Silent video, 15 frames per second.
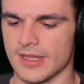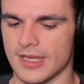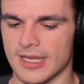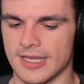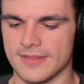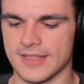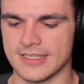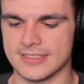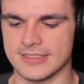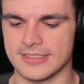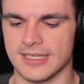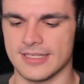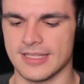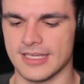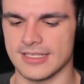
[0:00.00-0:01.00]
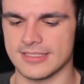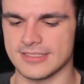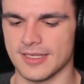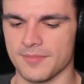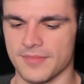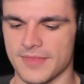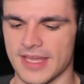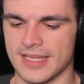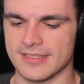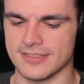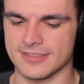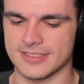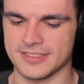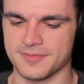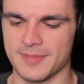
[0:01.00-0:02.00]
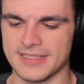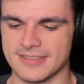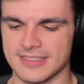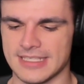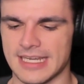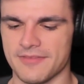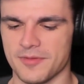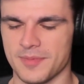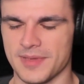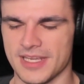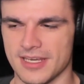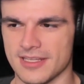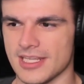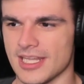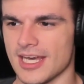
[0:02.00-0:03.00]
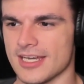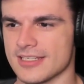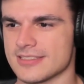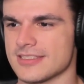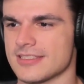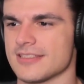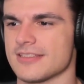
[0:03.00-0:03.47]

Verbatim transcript: I think I think some things are just meant to never be unlocked.